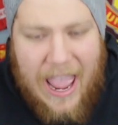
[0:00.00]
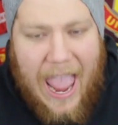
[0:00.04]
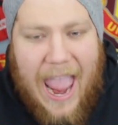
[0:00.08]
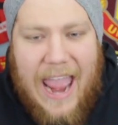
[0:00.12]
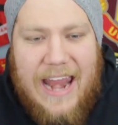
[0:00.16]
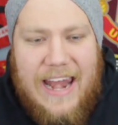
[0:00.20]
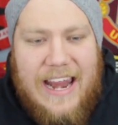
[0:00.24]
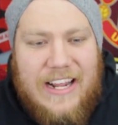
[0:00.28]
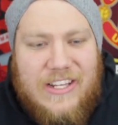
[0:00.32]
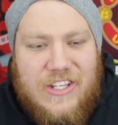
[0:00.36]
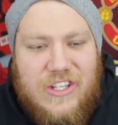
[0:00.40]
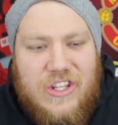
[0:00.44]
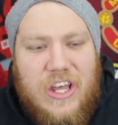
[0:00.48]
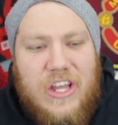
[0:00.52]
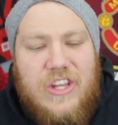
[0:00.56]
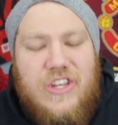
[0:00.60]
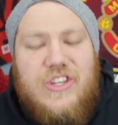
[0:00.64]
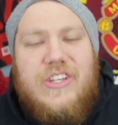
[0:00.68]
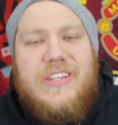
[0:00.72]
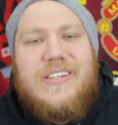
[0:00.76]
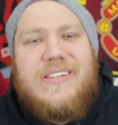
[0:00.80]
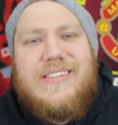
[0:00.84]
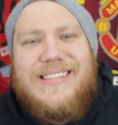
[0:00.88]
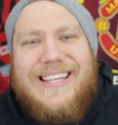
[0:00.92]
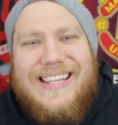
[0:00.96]
And it's not
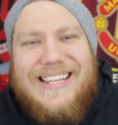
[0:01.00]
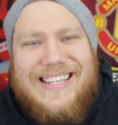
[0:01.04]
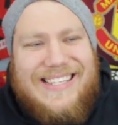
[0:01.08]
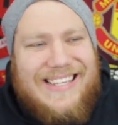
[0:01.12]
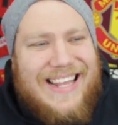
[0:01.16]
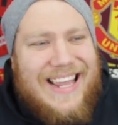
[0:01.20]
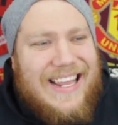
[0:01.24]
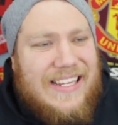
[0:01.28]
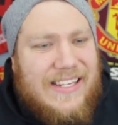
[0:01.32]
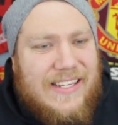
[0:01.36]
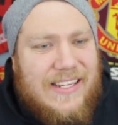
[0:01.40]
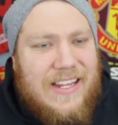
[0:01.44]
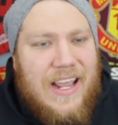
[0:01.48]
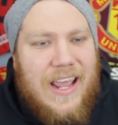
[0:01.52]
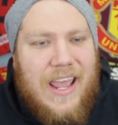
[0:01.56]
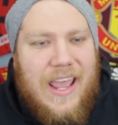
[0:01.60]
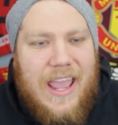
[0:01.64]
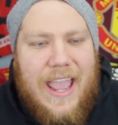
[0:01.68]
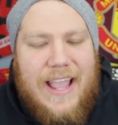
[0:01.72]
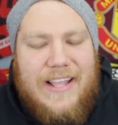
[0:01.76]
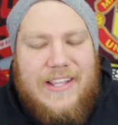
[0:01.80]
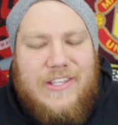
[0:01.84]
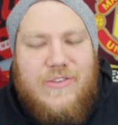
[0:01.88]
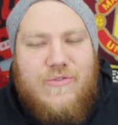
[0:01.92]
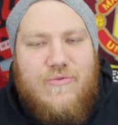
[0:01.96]
just success,
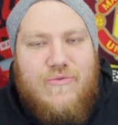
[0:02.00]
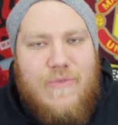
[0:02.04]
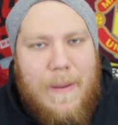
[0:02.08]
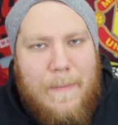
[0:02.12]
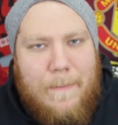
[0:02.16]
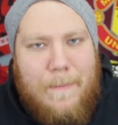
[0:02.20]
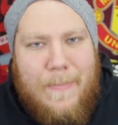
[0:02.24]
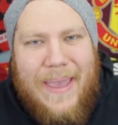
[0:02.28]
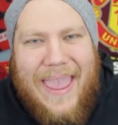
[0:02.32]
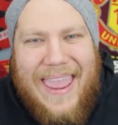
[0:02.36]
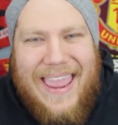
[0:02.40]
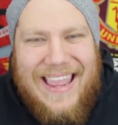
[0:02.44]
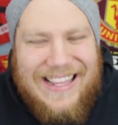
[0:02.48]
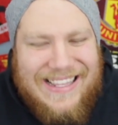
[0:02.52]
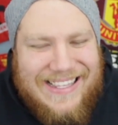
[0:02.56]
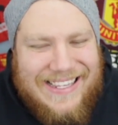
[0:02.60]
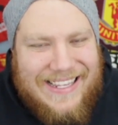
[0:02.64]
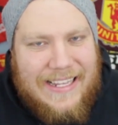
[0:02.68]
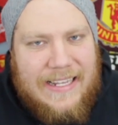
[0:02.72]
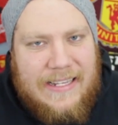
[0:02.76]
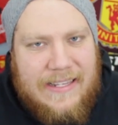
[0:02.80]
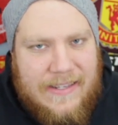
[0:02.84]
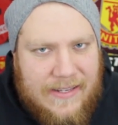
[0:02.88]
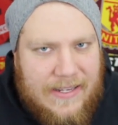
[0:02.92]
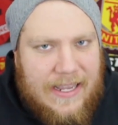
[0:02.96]
it's
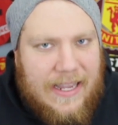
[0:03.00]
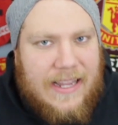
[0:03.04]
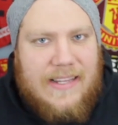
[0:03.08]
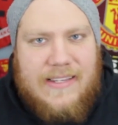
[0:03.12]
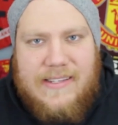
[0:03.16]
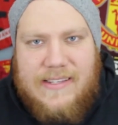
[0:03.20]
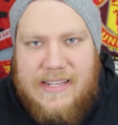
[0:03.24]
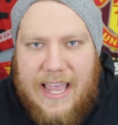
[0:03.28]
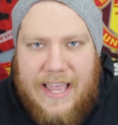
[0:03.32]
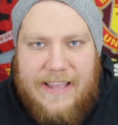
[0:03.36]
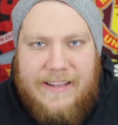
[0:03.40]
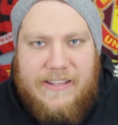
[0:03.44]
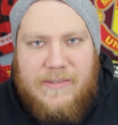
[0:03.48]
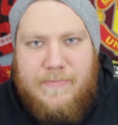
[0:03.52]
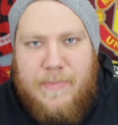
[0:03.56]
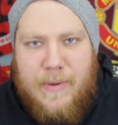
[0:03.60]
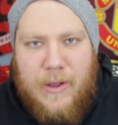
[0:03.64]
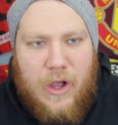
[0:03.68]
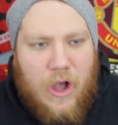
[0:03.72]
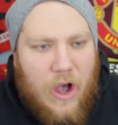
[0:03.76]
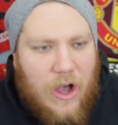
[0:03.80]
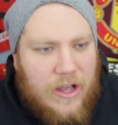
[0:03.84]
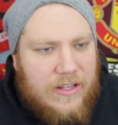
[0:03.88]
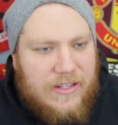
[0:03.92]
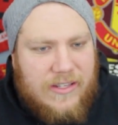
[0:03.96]
repeated success.
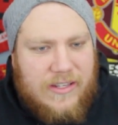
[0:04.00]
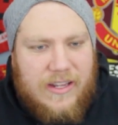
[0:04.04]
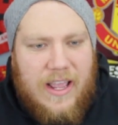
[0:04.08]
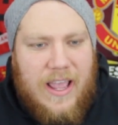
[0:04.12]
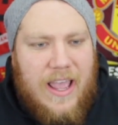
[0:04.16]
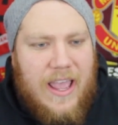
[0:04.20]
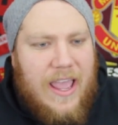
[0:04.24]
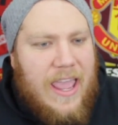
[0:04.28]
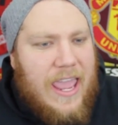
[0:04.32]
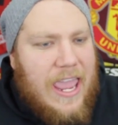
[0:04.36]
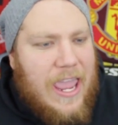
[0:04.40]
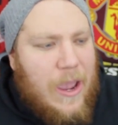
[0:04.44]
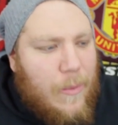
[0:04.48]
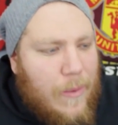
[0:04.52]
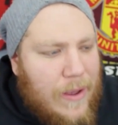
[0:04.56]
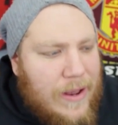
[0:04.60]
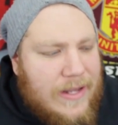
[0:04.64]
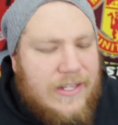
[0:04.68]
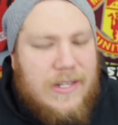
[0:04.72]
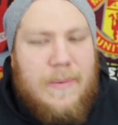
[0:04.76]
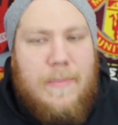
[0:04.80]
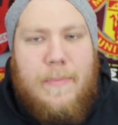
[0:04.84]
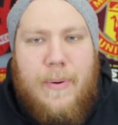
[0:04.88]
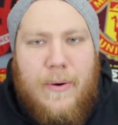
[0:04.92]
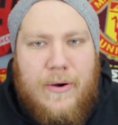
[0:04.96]
Because he
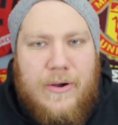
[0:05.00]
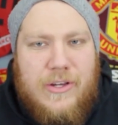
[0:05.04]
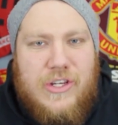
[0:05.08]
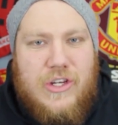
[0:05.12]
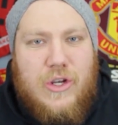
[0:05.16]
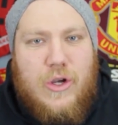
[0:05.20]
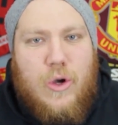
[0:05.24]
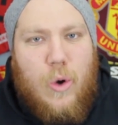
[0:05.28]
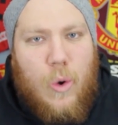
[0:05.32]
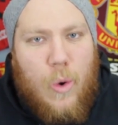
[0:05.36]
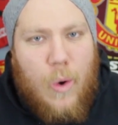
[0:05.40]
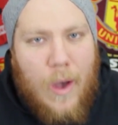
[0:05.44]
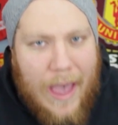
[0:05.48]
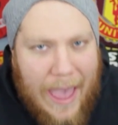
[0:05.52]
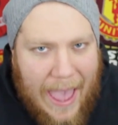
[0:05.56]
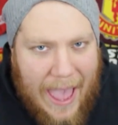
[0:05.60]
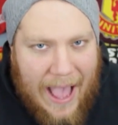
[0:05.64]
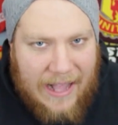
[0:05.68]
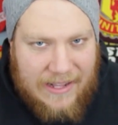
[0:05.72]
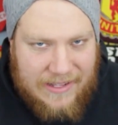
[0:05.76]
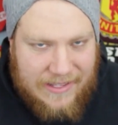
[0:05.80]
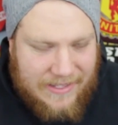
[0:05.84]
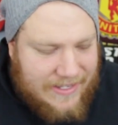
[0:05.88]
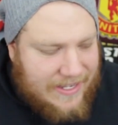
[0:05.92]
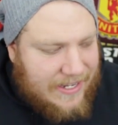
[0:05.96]
went to Portugal,
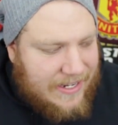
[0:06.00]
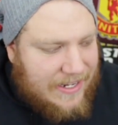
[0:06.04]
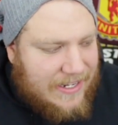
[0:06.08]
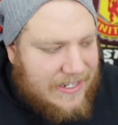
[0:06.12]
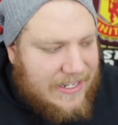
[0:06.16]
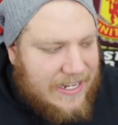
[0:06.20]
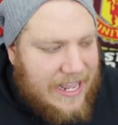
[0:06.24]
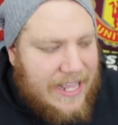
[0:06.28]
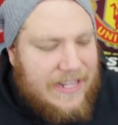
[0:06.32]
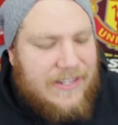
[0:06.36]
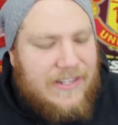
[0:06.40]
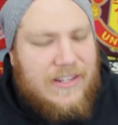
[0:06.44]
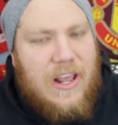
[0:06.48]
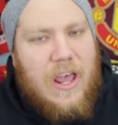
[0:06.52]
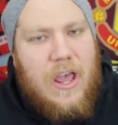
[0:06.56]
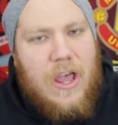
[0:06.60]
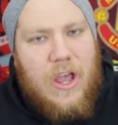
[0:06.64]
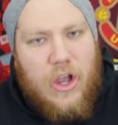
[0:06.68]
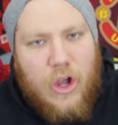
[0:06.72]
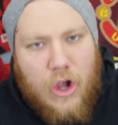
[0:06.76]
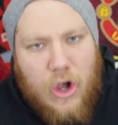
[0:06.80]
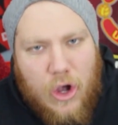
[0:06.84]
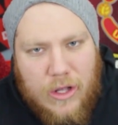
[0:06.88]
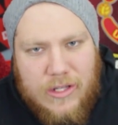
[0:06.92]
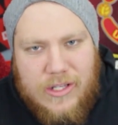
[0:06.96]
had success.
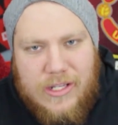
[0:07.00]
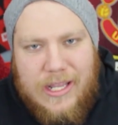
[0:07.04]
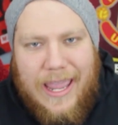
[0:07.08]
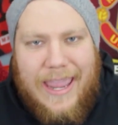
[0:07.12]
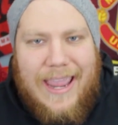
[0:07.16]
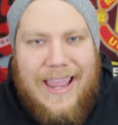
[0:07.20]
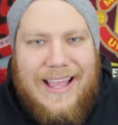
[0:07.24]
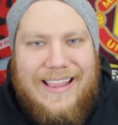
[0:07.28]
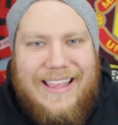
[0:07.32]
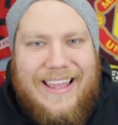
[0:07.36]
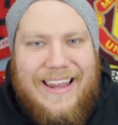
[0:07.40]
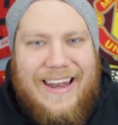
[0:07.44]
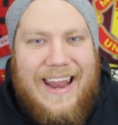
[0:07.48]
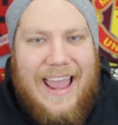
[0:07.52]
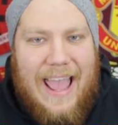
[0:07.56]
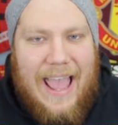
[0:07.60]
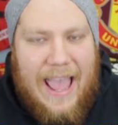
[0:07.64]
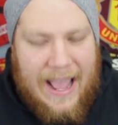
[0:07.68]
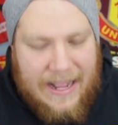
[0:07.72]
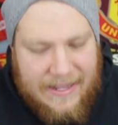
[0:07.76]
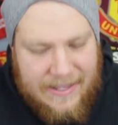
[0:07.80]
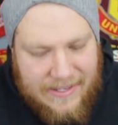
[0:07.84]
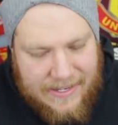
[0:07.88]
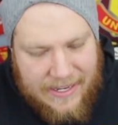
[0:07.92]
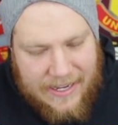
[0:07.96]
Gone to England,
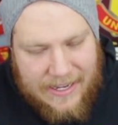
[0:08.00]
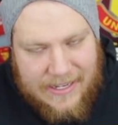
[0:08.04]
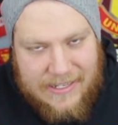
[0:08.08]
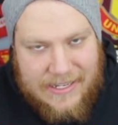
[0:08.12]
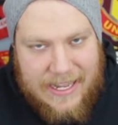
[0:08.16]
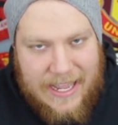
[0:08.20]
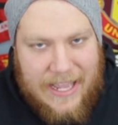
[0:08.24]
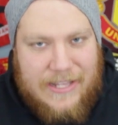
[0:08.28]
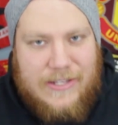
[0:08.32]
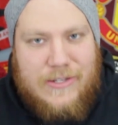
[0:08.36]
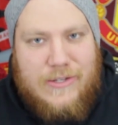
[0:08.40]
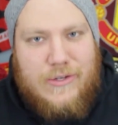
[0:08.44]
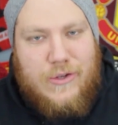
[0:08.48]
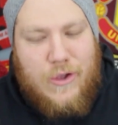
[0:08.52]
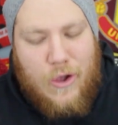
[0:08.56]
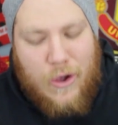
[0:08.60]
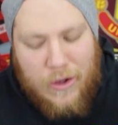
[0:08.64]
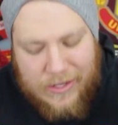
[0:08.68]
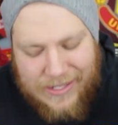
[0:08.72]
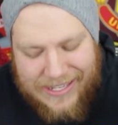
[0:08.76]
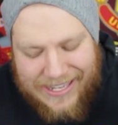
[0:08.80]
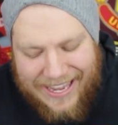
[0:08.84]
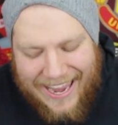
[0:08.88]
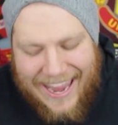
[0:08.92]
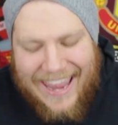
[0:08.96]
had success.
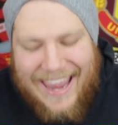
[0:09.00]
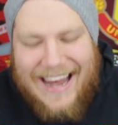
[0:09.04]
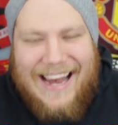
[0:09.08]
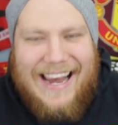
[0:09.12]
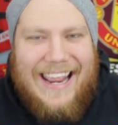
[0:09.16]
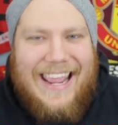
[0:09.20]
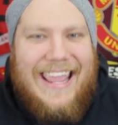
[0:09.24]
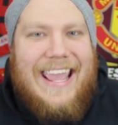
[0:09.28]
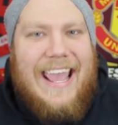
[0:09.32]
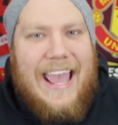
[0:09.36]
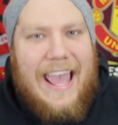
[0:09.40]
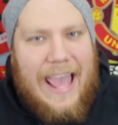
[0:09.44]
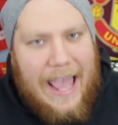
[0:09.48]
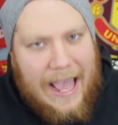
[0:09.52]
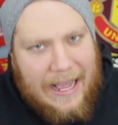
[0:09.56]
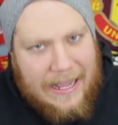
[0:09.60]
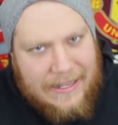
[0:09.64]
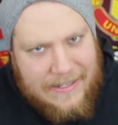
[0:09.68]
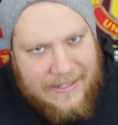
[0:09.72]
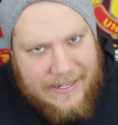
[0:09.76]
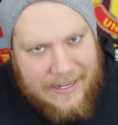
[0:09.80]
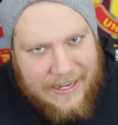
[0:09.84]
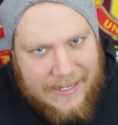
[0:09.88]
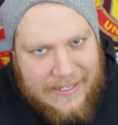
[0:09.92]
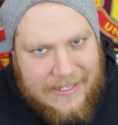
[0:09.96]
Gone to Italy,
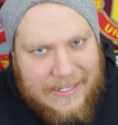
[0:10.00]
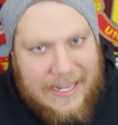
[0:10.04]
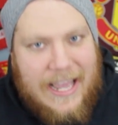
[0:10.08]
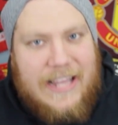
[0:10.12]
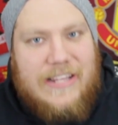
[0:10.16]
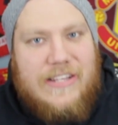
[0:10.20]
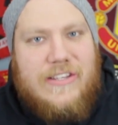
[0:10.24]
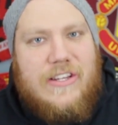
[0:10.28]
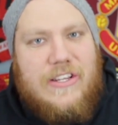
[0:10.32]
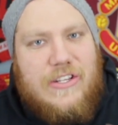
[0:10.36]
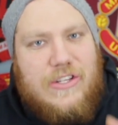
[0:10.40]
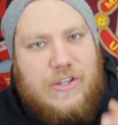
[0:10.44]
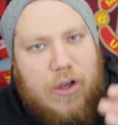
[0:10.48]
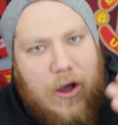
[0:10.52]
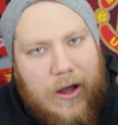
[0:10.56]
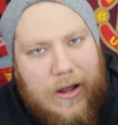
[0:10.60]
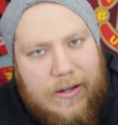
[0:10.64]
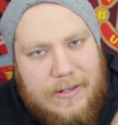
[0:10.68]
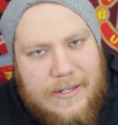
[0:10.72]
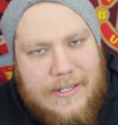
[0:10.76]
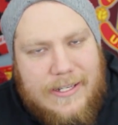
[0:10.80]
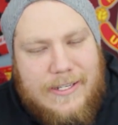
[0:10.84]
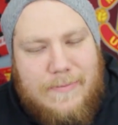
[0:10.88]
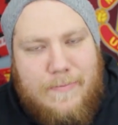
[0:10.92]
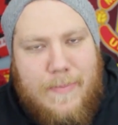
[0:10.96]
had success. He's gone
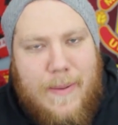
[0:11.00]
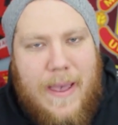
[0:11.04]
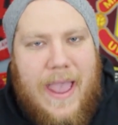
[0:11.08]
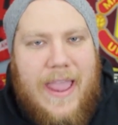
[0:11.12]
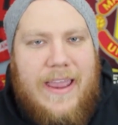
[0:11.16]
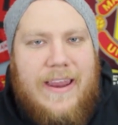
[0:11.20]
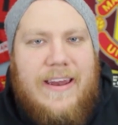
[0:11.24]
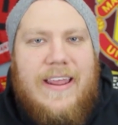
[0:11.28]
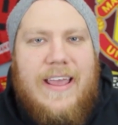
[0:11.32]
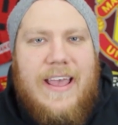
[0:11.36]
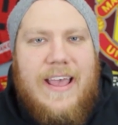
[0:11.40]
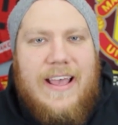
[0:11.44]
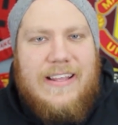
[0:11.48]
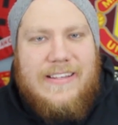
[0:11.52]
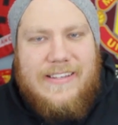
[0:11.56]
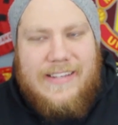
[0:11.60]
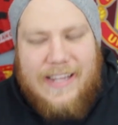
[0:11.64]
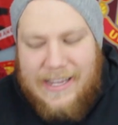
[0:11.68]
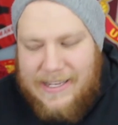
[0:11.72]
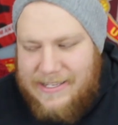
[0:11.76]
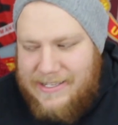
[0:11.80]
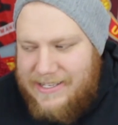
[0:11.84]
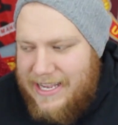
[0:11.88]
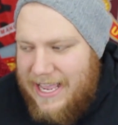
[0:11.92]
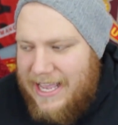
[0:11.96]
to Spain,
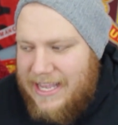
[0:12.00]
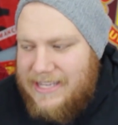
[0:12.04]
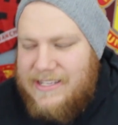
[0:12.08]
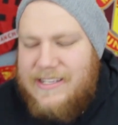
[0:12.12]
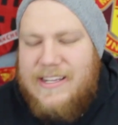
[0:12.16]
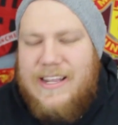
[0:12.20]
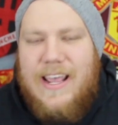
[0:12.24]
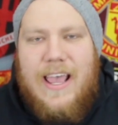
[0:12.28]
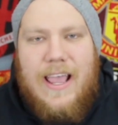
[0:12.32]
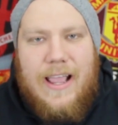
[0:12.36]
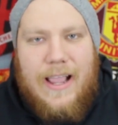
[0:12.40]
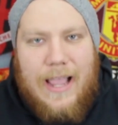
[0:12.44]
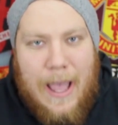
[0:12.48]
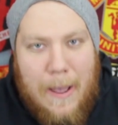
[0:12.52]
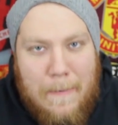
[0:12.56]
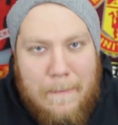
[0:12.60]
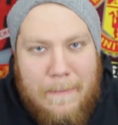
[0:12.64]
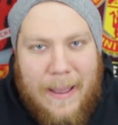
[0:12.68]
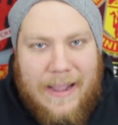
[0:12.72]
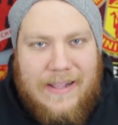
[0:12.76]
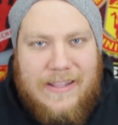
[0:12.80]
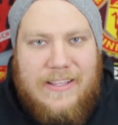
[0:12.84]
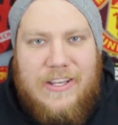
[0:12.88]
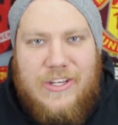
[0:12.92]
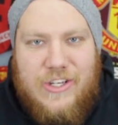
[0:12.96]
success. Come
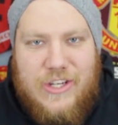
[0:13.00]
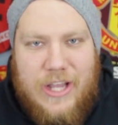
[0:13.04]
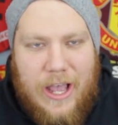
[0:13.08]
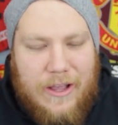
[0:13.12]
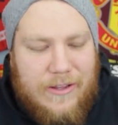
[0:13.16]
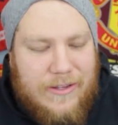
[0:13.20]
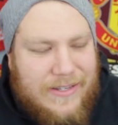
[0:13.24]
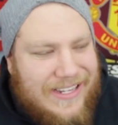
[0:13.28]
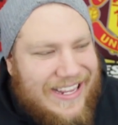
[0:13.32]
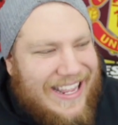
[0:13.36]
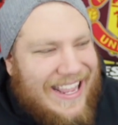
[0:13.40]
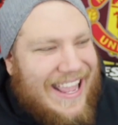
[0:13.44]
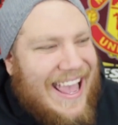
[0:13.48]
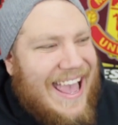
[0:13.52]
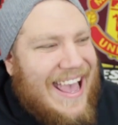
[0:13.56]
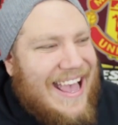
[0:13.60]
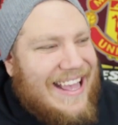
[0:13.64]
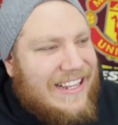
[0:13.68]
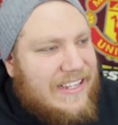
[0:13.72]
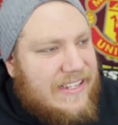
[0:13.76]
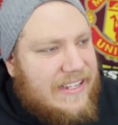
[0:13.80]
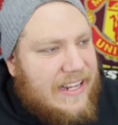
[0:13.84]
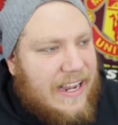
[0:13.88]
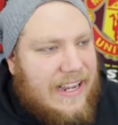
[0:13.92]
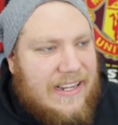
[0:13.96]
back to Chelsea,
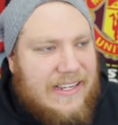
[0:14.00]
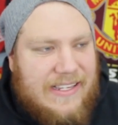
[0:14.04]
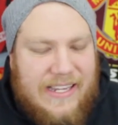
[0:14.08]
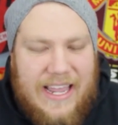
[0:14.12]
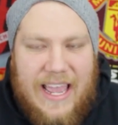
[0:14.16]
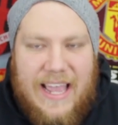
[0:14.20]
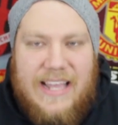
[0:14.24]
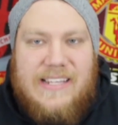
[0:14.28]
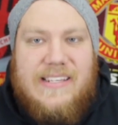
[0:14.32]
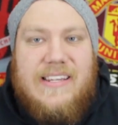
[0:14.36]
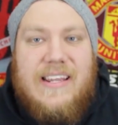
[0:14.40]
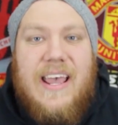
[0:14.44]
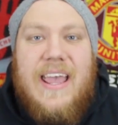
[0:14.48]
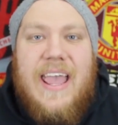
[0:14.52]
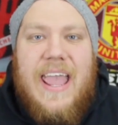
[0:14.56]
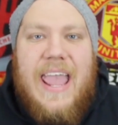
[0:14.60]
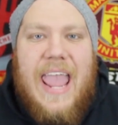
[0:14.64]
success.